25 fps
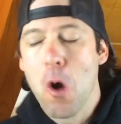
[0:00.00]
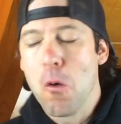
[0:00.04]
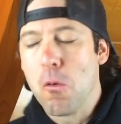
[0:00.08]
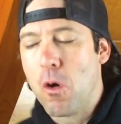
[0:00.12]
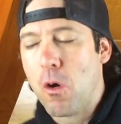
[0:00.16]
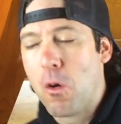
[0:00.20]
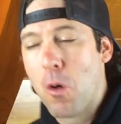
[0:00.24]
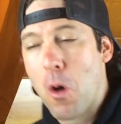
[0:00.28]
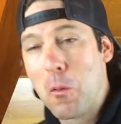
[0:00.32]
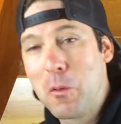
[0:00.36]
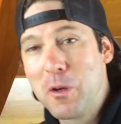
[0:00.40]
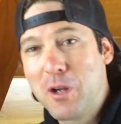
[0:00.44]

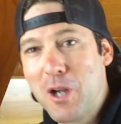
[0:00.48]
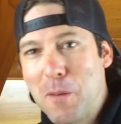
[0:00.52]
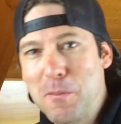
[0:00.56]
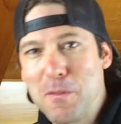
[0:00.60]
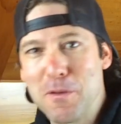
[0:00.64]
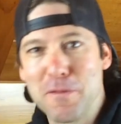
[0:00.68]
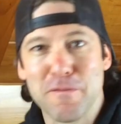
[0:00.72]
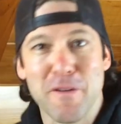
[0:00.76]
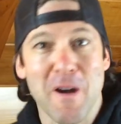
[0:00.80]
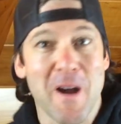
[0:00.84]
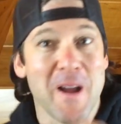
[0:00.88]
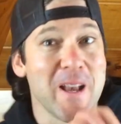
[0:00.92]
Well, what we come
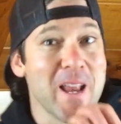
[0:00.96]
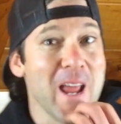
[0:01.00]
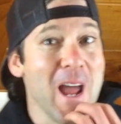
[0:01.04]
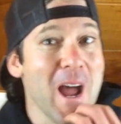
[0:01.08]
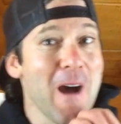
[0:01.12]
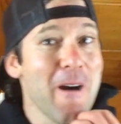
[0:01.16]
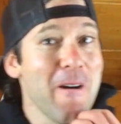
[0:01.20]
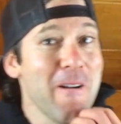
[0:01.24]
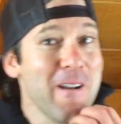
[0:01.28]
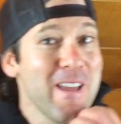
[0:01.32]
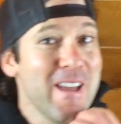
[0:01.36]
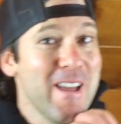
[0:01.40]
to find
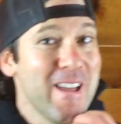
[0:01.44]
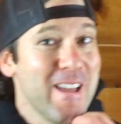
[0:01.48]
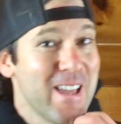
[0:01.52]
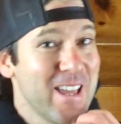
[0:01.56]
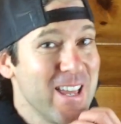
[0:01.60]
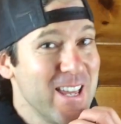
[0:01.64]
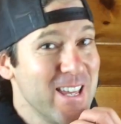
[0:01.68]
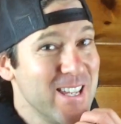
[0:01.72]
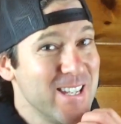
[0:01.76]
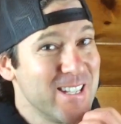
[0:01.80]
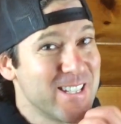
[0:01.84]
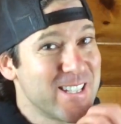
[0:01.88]
out
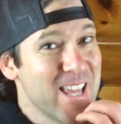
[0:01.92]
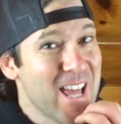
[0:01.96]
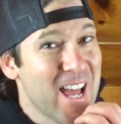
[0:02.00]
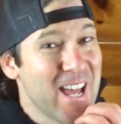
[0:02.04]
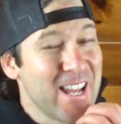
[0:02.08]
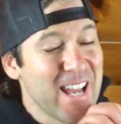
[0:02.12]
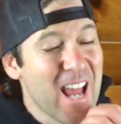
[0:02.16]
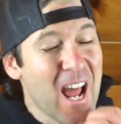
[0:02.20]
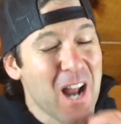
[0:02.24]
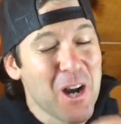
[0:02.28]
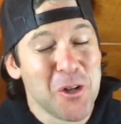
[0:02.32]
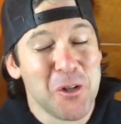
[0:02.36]
is
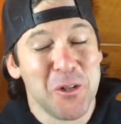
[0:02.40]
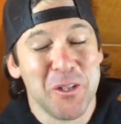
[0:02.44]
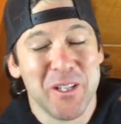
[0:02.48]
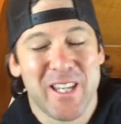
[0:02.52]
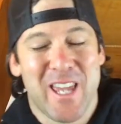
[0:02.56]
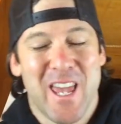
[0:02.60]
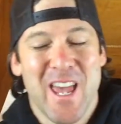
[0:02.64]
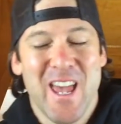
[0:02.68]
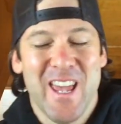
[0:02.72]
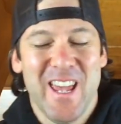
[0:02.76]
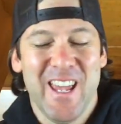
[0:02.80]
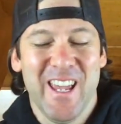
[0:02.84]
that not only
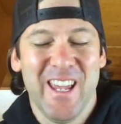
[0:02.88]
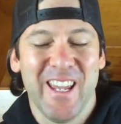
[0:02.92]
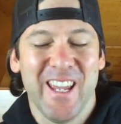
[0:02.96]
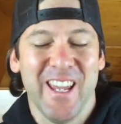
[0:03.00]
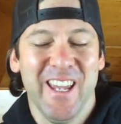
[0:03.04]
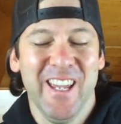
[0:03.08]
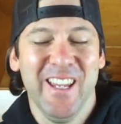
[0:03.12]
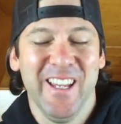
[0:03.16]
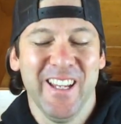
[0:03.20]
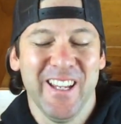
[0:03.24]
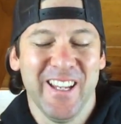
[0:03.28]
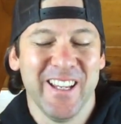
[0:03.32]

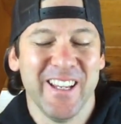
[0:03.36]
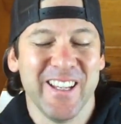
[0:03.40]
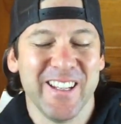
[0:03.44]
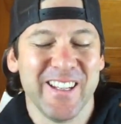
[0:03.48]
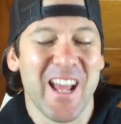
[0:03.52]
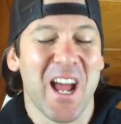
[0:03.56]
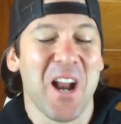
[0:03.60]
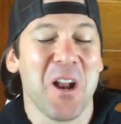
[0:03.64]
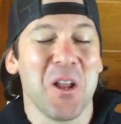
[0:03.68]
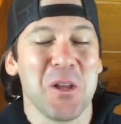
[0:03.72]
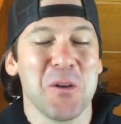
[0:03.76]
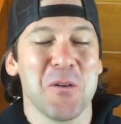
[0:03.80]

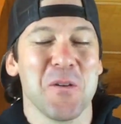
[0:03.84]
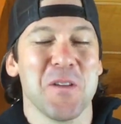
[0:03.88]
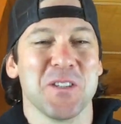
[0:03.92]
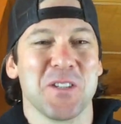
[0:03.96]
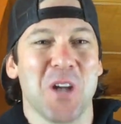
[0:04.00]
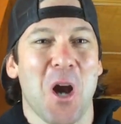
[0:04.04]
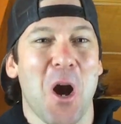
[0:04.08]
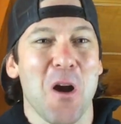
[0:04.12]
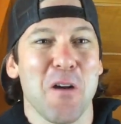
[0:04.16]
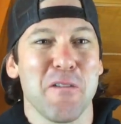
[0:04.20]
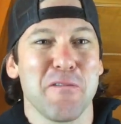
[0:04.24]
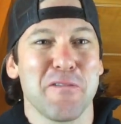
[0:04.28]
will this
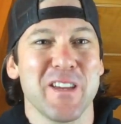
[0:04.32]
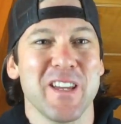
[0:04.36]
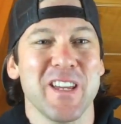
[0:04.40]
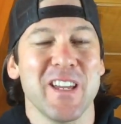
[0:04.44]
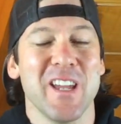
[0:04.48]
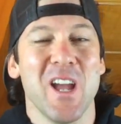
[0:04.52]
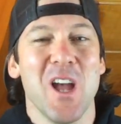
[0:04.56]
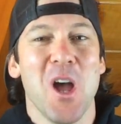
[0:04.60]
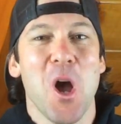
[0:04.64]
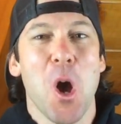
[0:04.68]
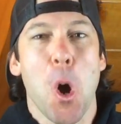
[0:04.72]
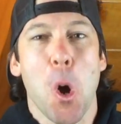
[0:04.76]

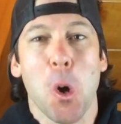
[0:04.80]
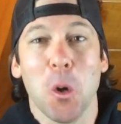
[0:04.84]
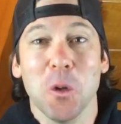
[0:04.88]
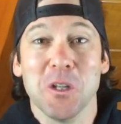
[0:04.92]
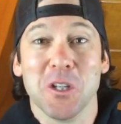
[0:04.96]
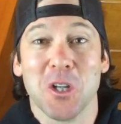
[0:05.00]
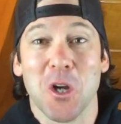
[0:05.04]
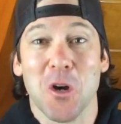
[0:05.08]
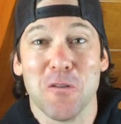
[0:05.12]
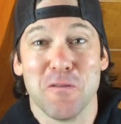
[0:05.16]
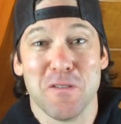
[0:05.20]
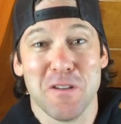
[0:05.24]
RV
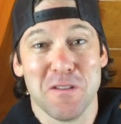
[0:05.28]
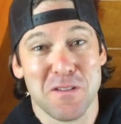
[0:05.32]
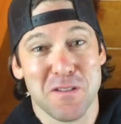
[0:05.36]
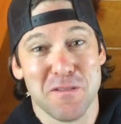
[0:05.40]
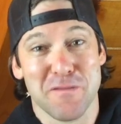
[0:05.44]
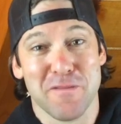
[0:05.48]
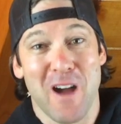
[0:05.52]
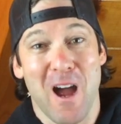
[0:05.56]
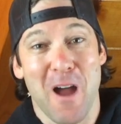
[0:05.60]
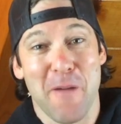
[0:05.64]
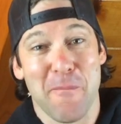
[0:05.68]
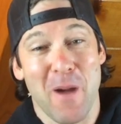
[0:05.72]
only go
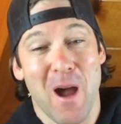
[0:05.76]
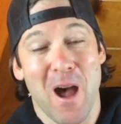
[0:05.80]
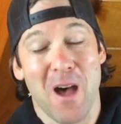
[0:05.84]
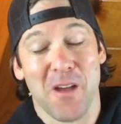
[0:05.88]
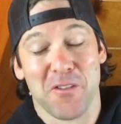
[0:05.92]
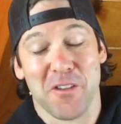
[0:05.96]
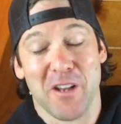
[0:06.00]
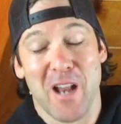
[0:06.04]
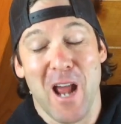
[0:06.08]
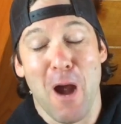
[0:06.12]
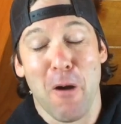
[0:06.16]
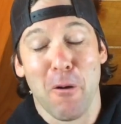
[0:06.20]
55
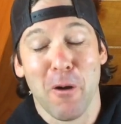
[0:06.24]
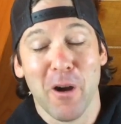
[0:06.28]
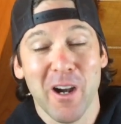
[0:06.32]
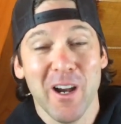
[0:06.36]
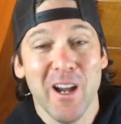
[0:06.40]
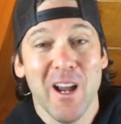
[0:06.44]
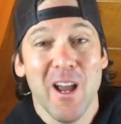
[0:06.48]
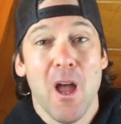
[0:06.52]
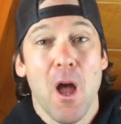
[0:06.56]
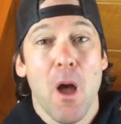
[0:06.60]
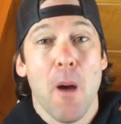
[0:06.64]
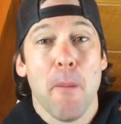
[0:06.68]
miles an hour,
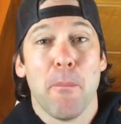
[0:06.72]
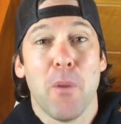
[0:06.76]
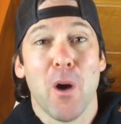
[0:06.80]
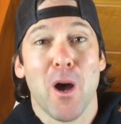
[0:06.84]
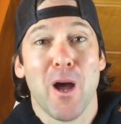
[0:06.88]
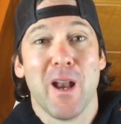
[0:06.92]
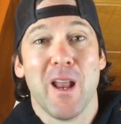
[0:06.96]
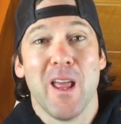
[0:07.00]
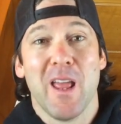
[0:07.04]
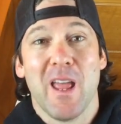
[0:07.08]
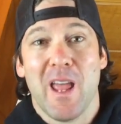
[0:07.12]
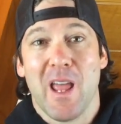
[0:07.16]

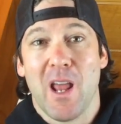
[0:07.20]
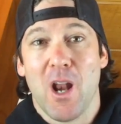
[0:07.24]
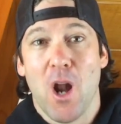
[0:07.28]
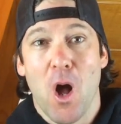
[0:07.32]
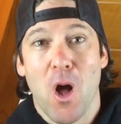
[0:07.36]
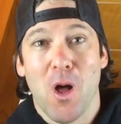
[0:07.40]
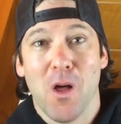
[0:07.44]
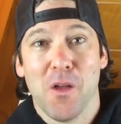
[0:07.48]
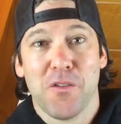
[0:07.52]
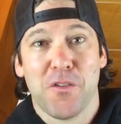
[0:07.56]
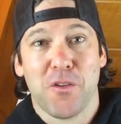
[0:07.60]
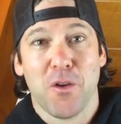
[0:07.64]
but it
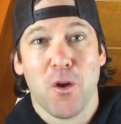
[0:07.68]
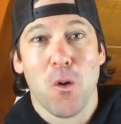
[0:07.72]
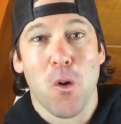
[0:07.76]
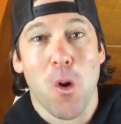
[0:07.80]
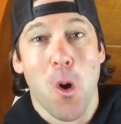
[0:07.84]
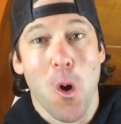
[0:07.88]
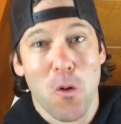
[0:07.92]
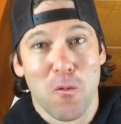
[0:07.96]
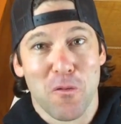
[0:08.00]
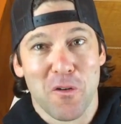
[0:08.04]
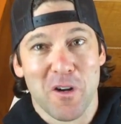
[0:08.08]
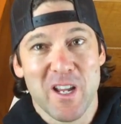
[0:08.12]
also
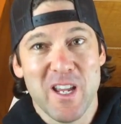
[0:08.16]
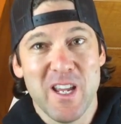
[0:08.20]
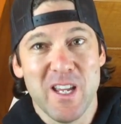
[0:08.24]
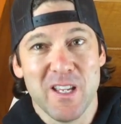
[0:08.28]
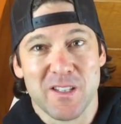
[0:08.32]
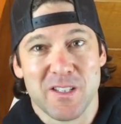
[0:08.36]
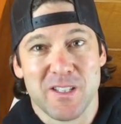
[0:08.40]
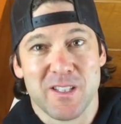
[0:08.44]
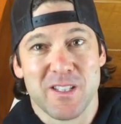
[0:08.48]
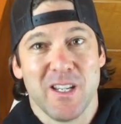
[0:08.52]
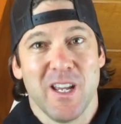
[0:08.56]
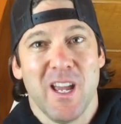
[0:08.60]

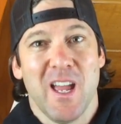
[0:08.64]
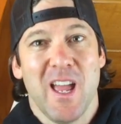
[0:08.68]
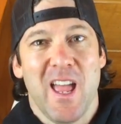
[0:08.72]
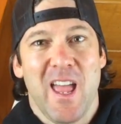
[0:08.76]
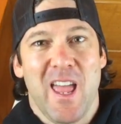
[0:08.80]
overheats.